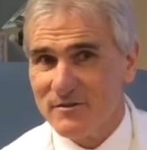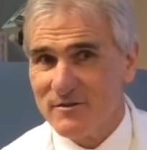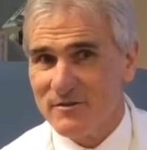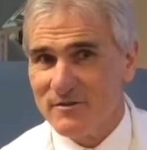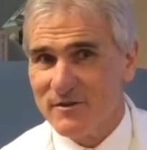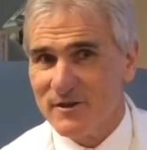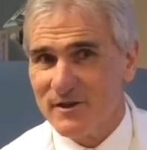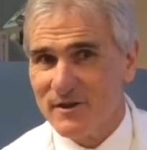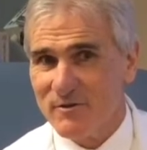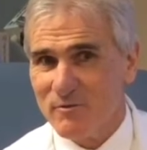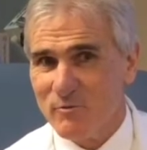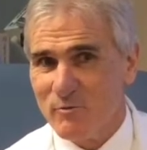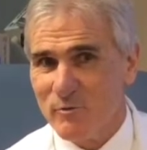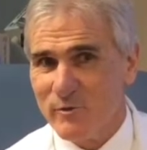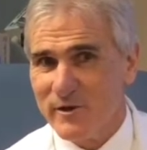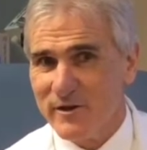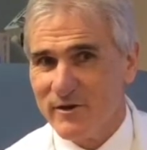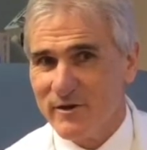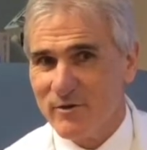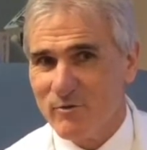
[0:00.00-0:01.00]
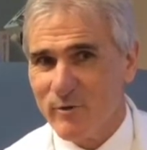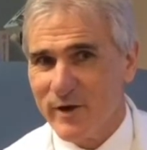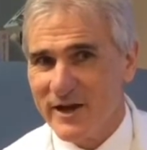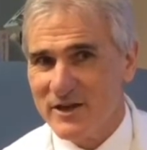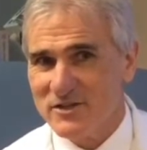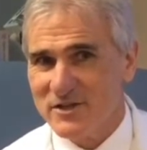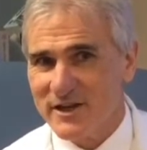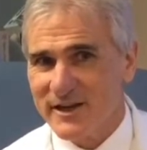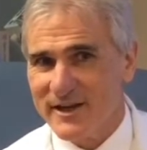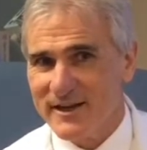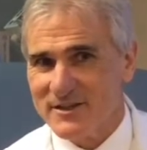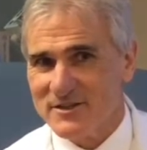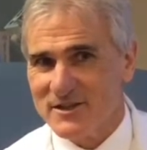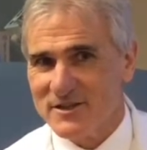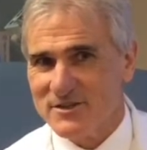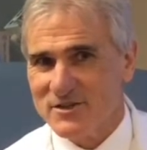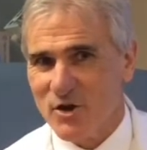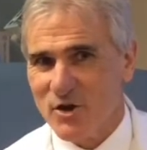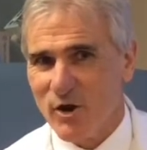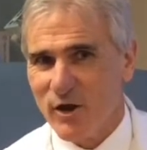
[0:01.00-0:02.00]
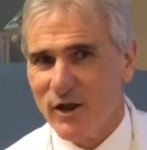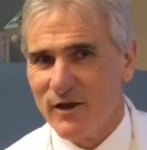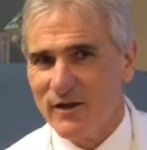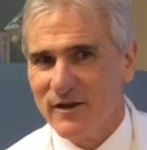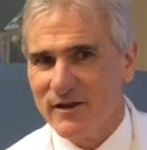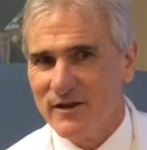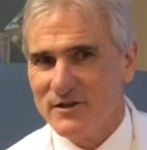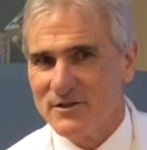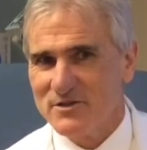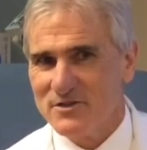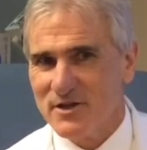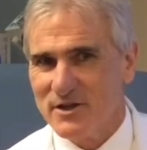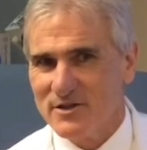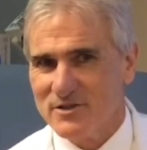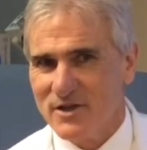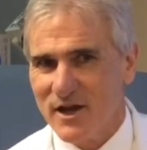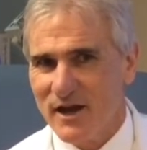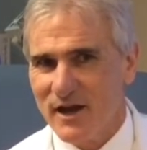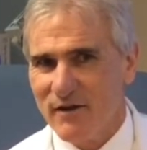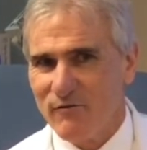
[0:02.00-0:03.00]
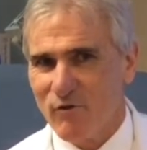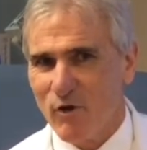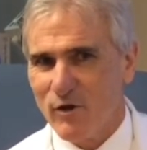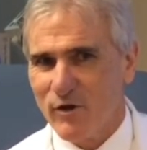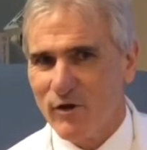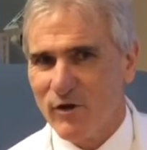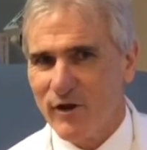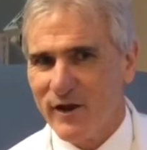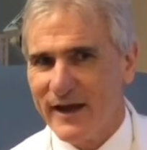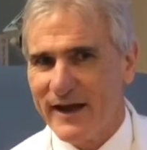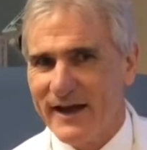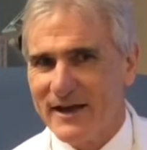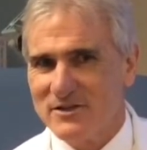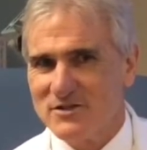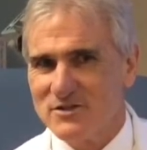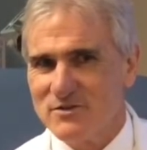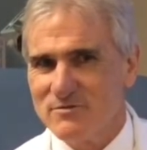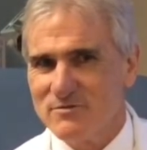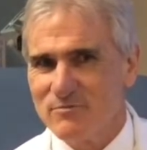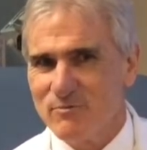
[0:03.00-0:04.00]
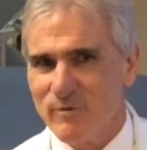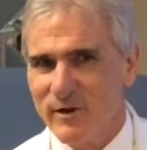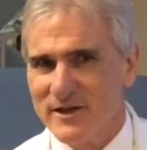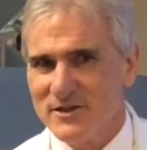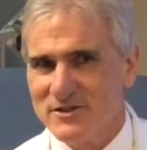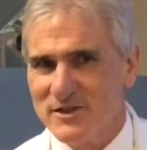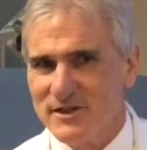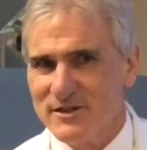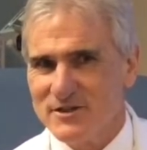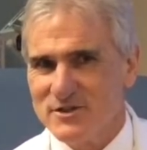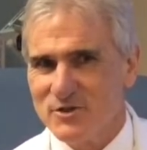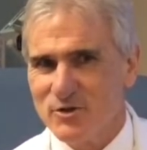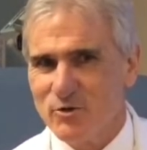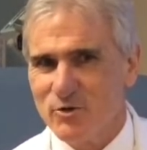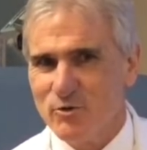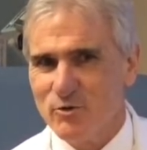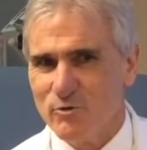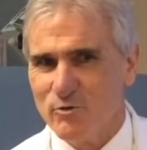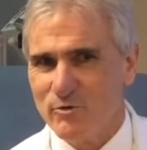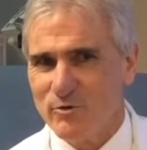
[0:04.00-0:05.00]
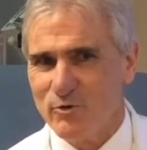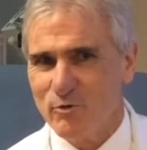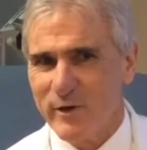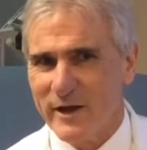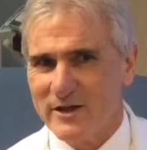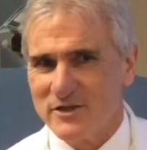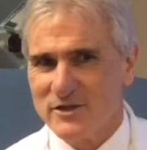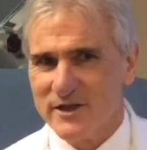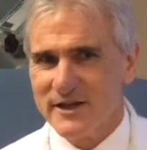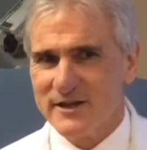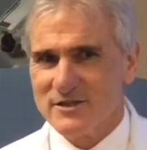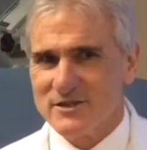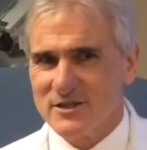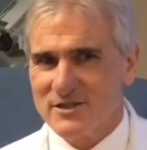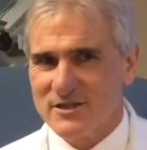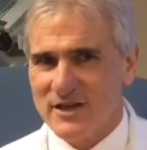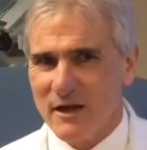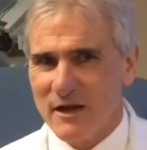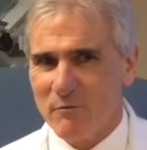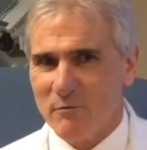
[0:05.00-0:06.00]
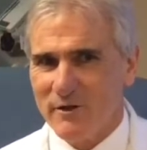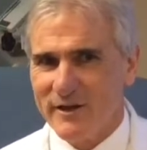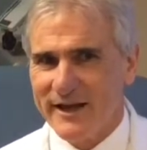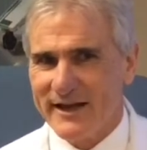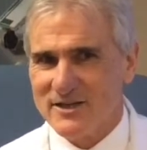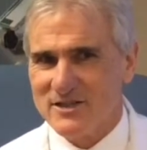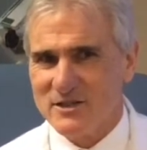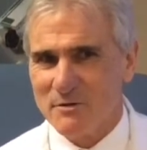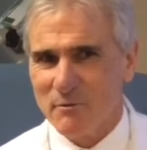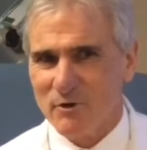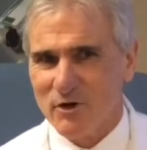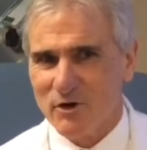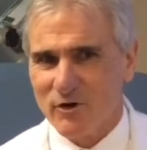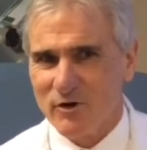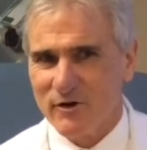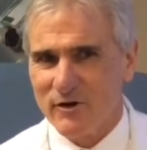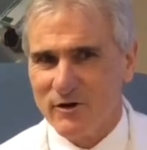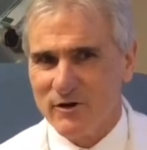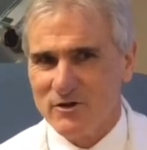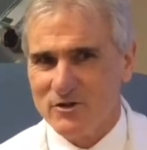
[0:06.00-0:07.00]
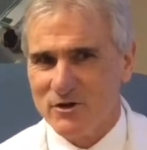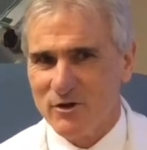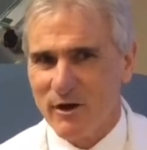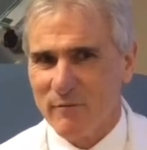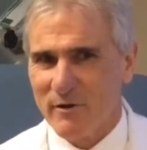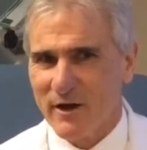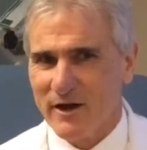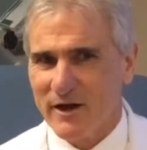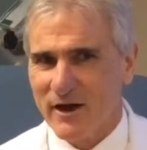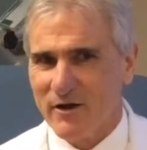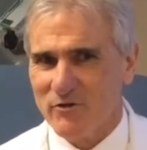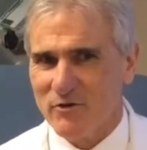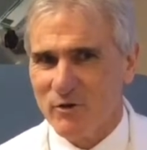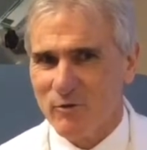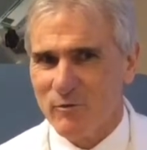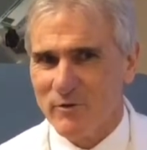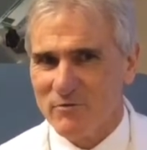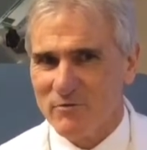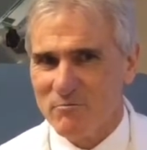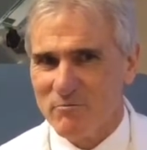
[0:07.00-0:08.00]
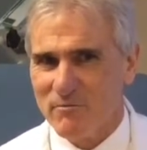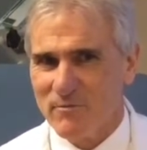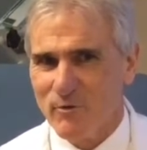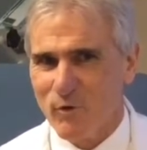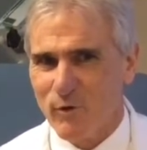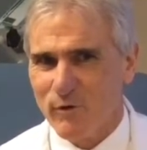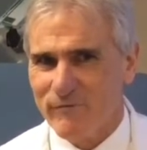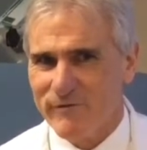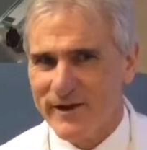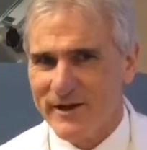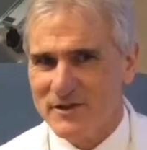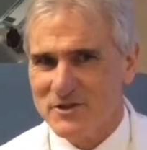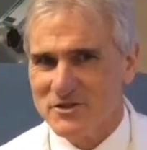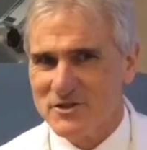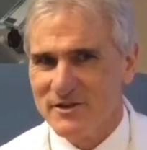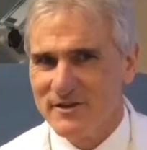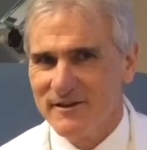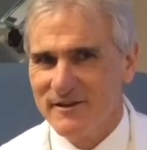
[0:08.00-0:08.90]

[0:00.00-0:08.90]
that we can race against. It's kind of all class racing, so you race against the same class, similar cars. So I'm not out there with Corvettes,